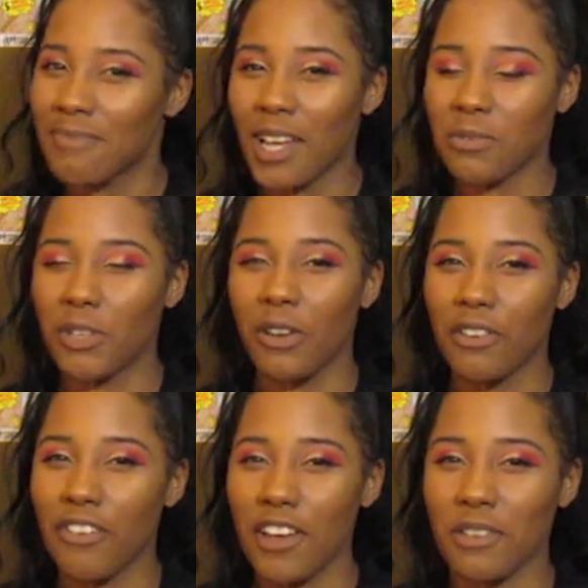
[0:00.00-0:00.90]
That's where you go
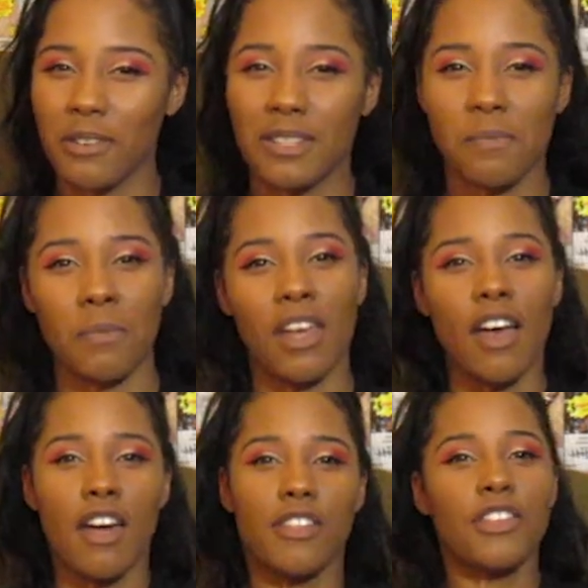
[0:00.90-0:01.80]
to find those.
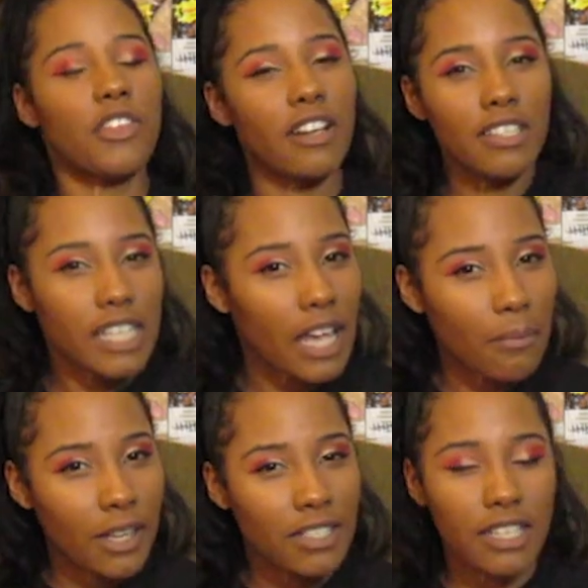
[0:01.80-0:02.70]
The third
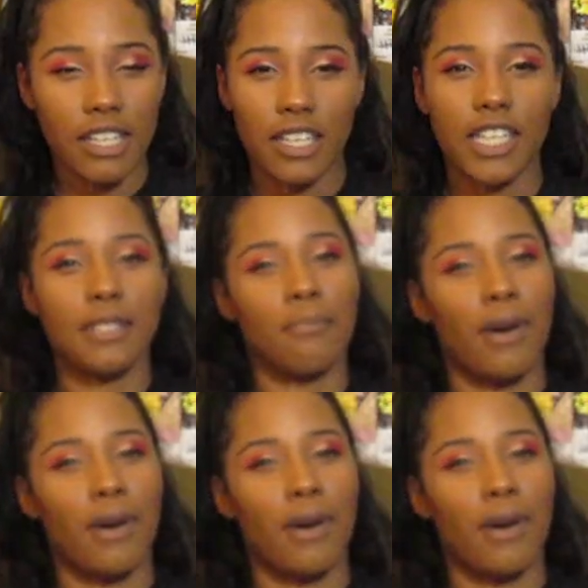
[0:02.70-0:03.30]
segment is